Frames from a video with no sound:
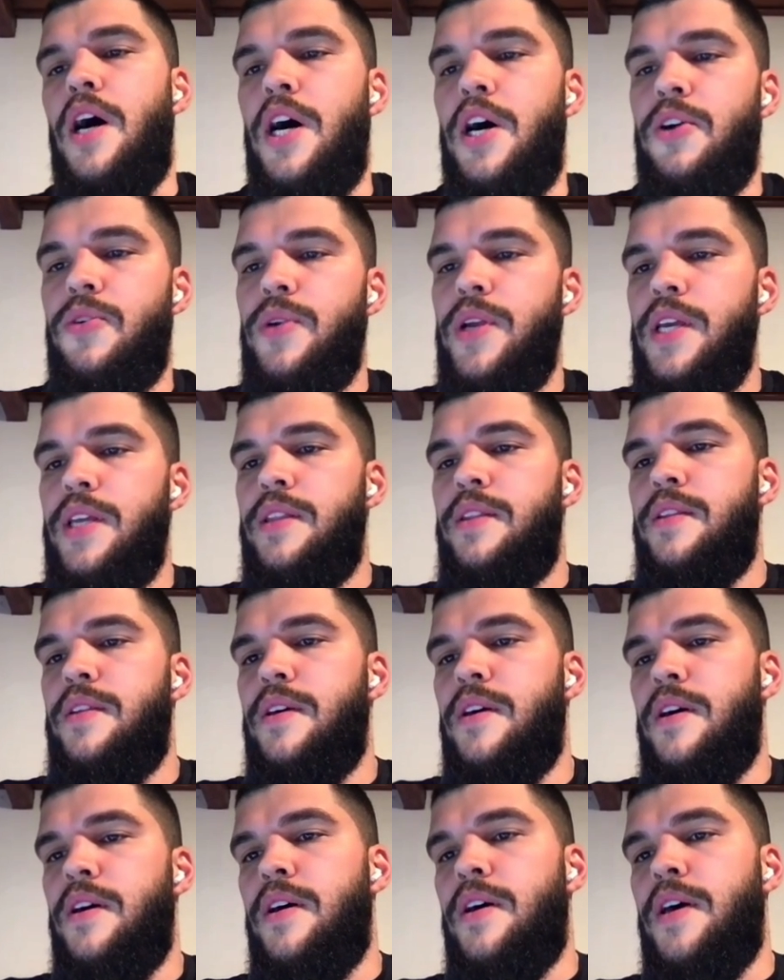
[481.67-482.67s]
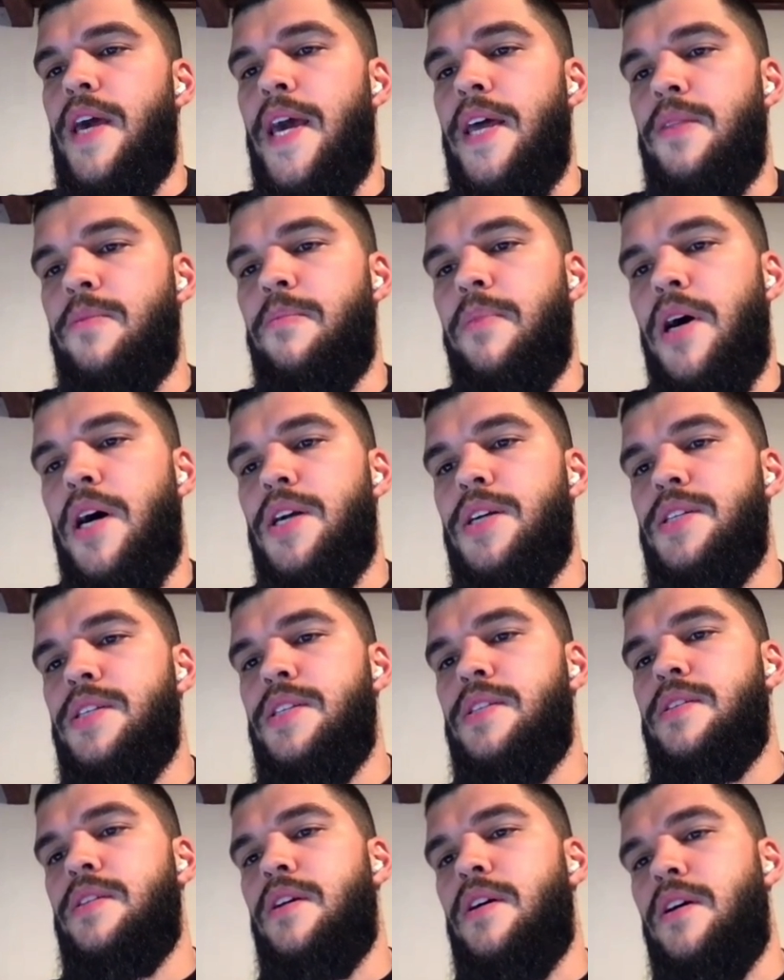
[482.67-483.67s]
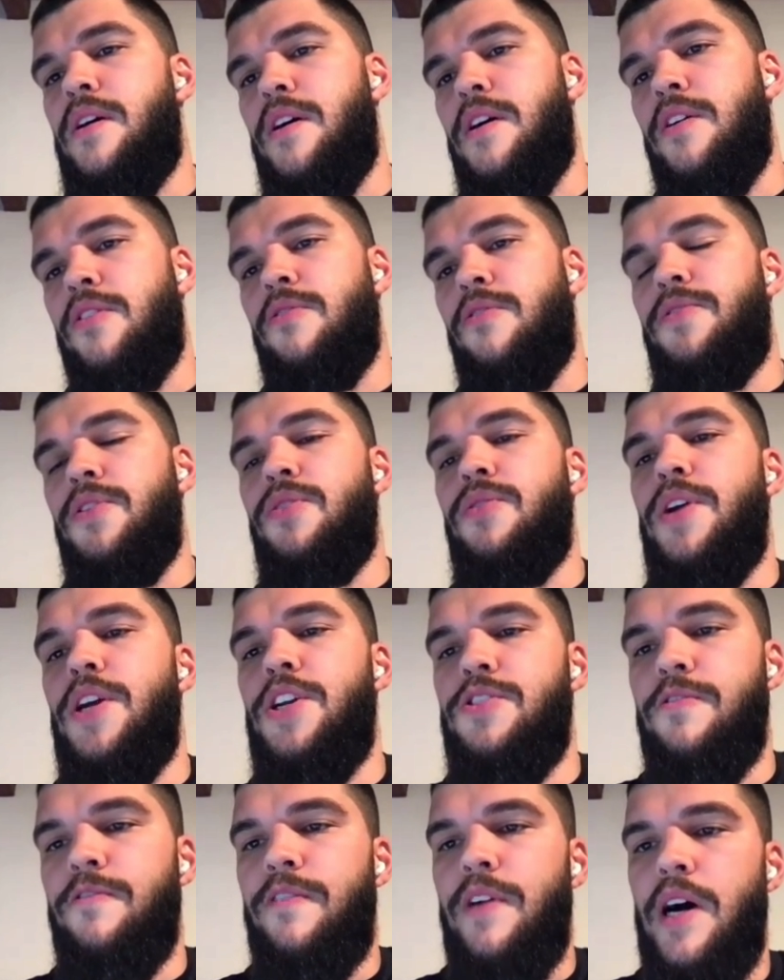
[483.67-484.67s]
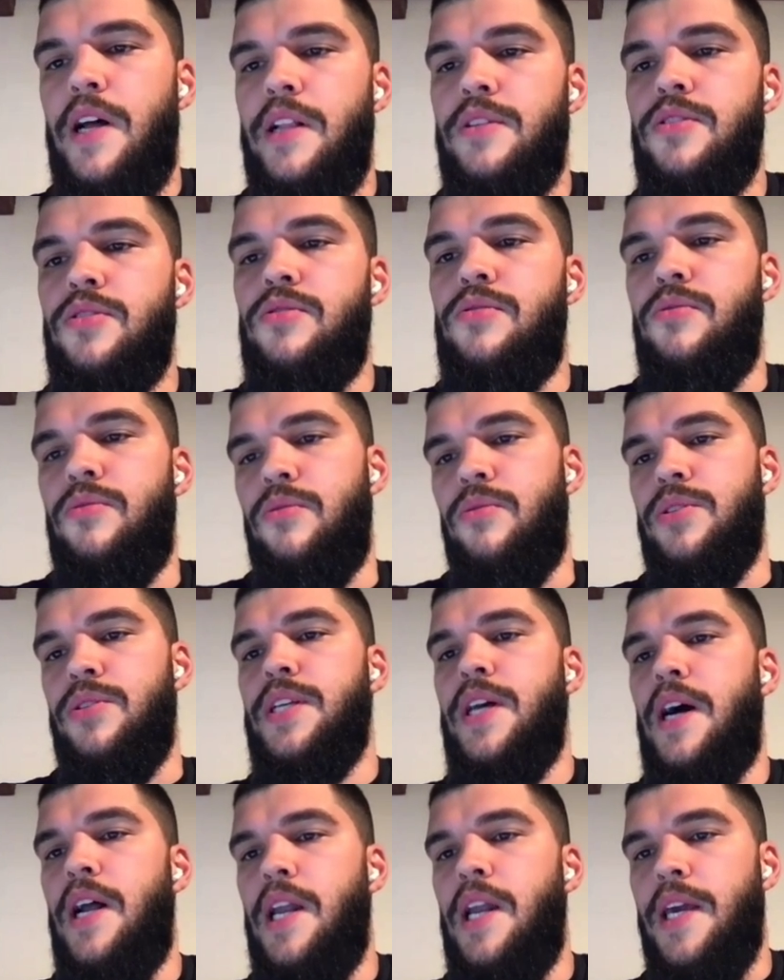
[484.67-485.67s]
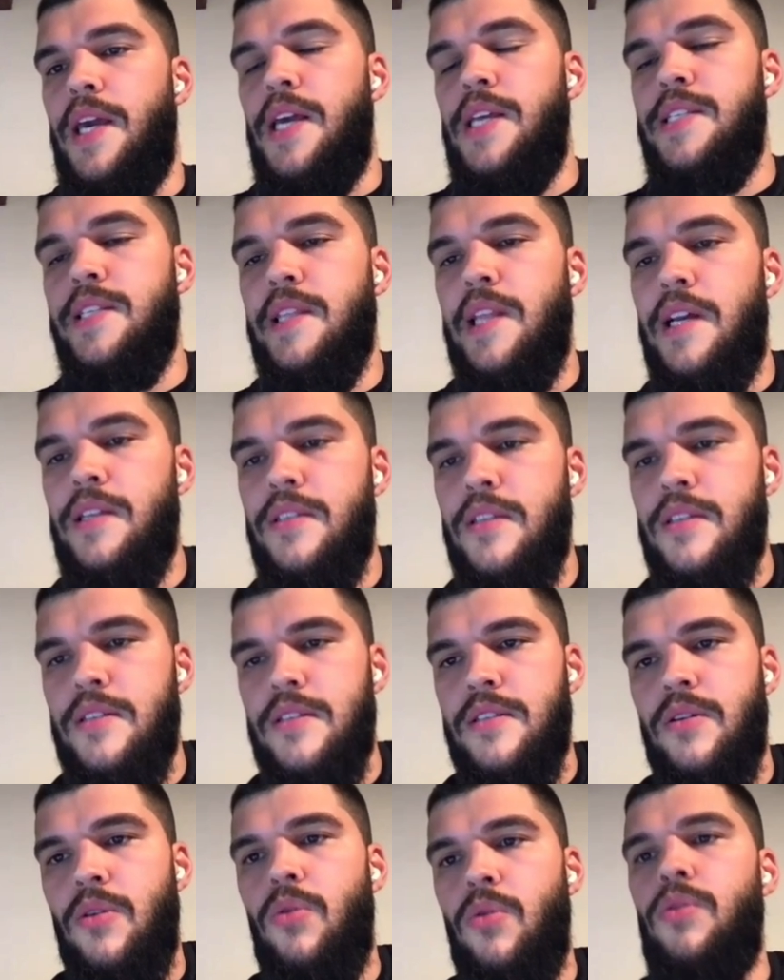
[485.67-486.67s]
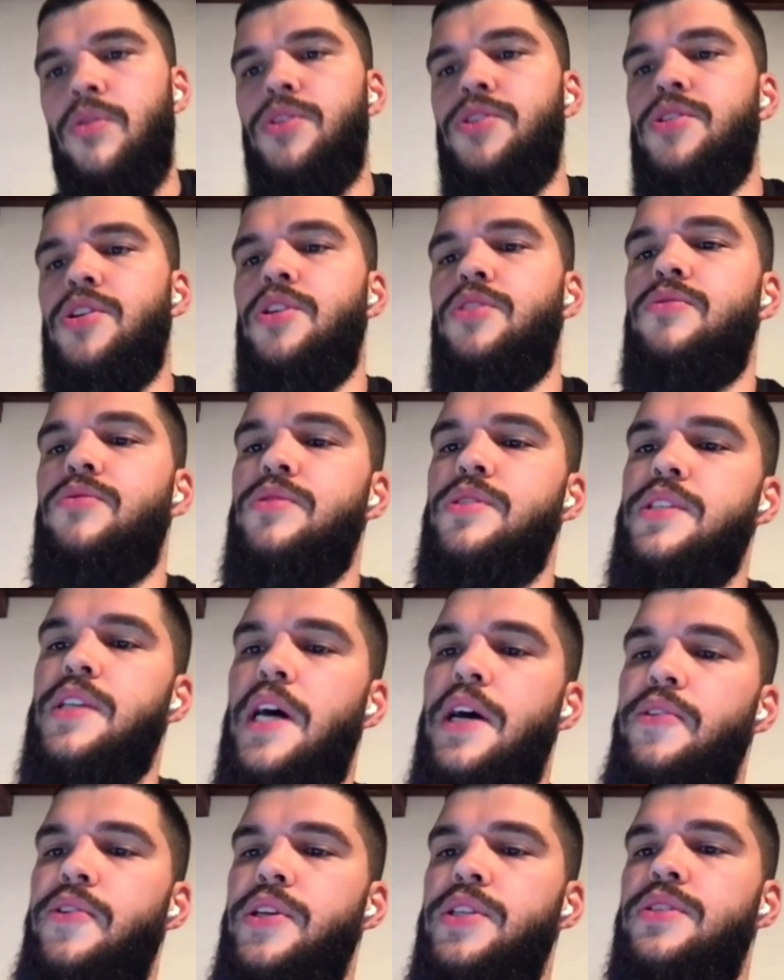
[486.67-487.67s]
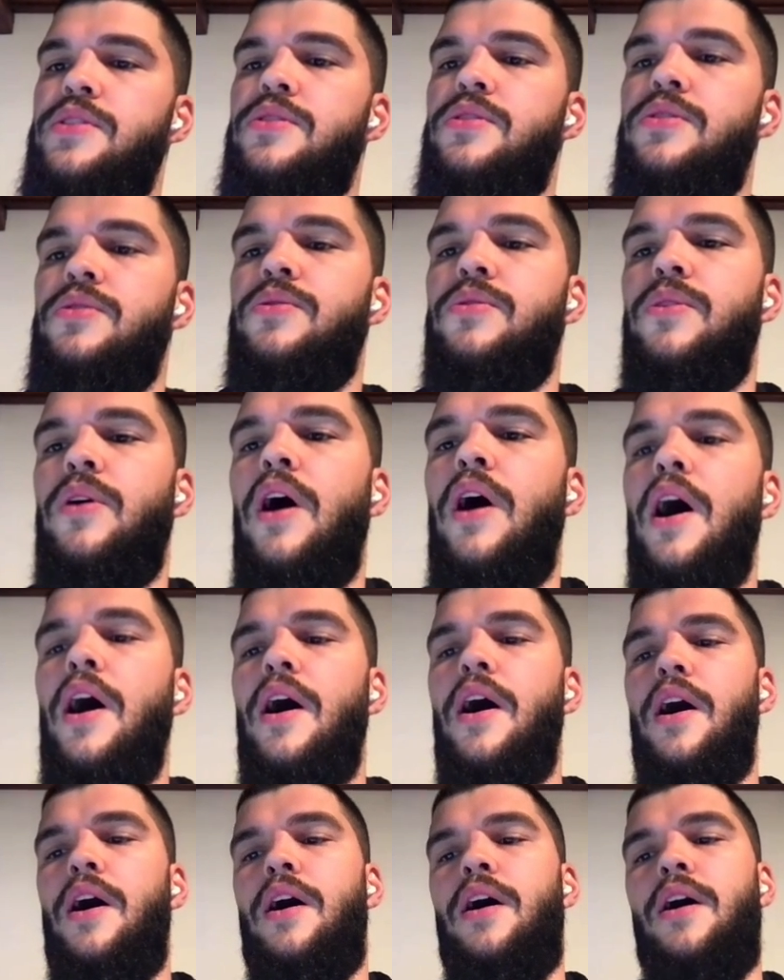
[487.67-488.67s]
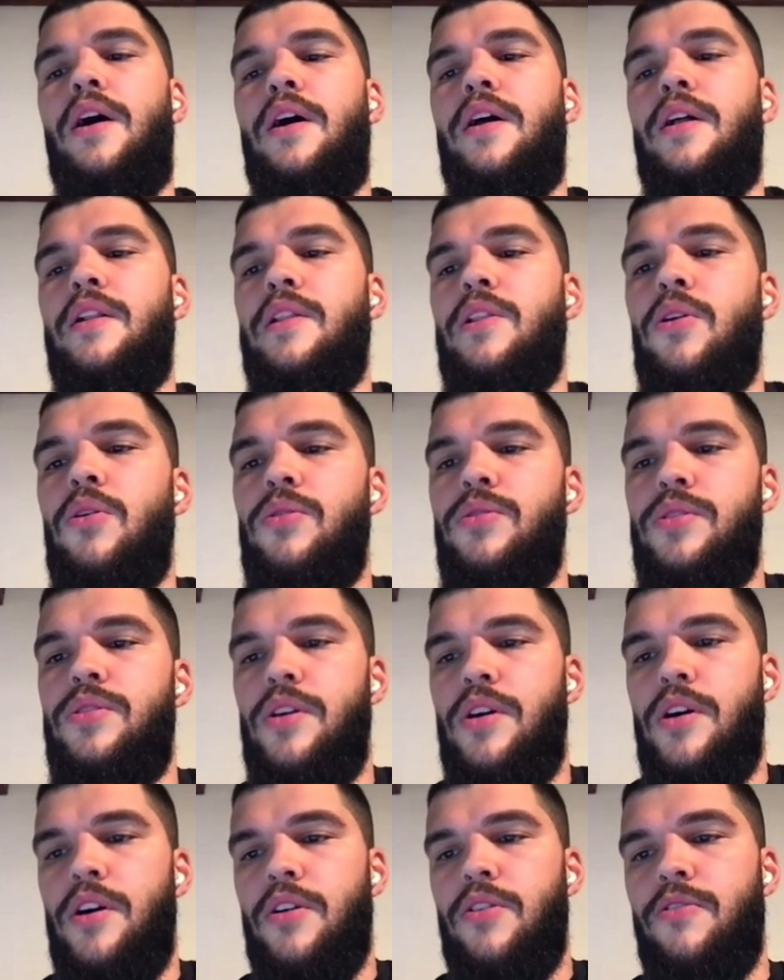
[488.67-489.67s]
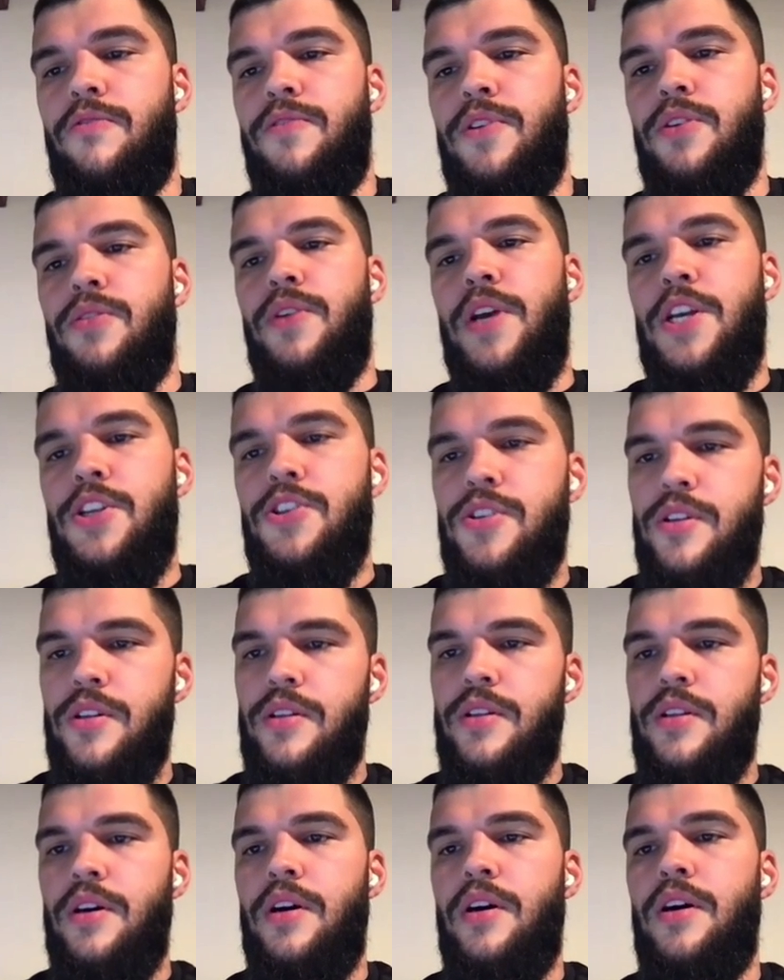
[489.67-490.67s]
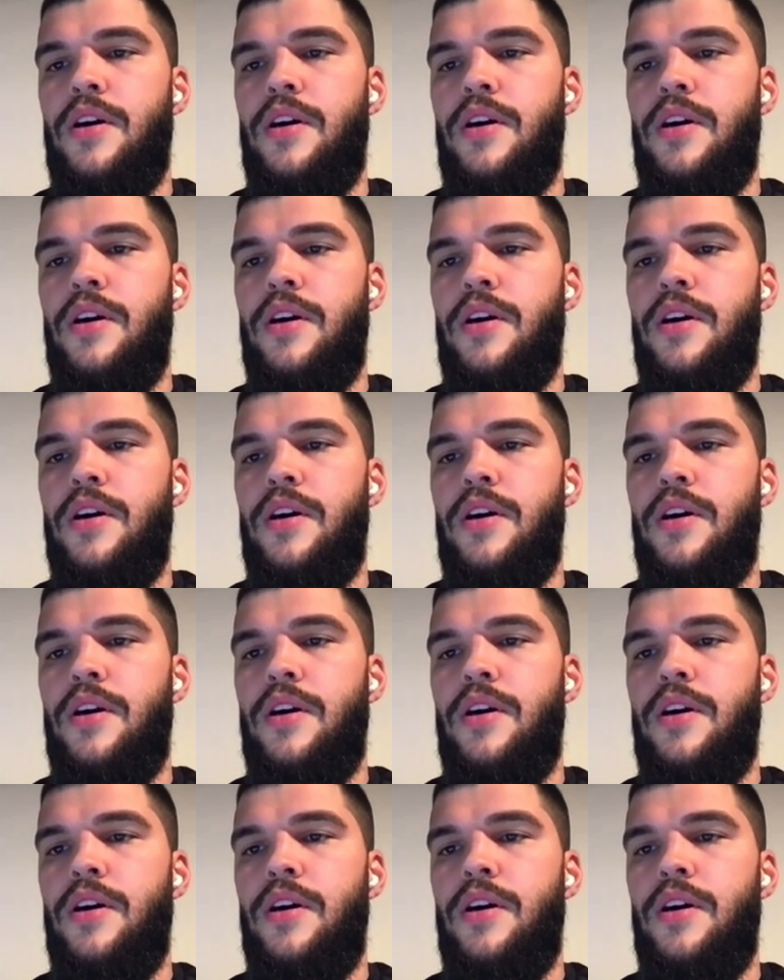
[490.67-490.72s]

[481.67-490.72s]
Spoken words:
read and parse configuration files to Scala case classes, or you can use Cyrus to load the configuration